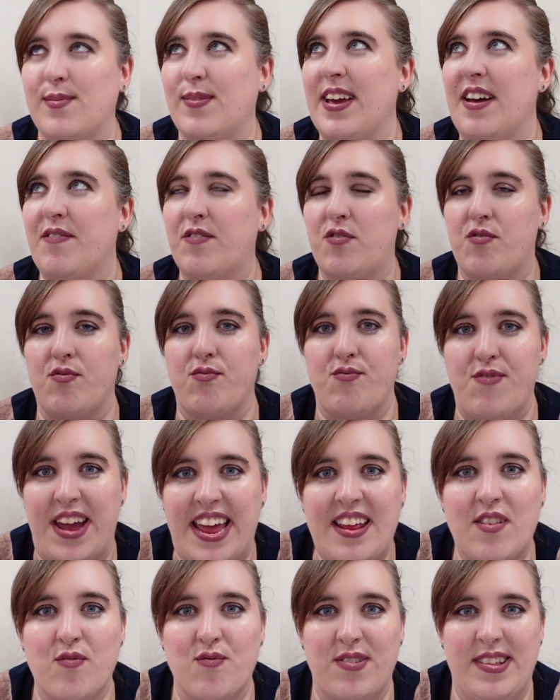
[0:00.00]
we have
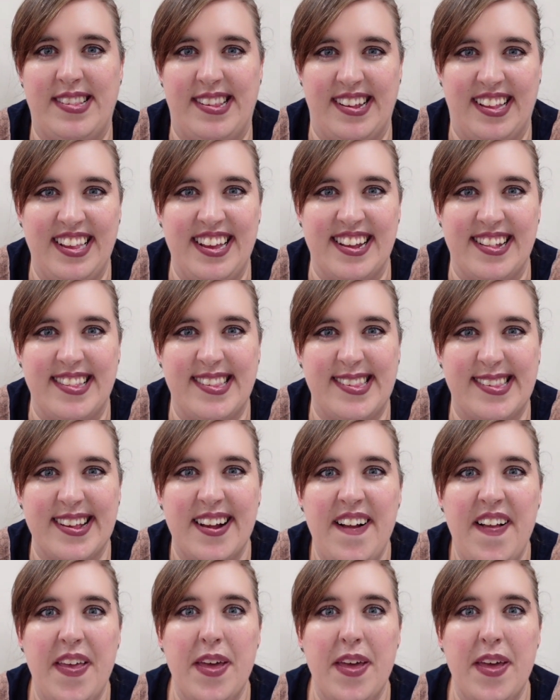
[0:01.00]
great resilience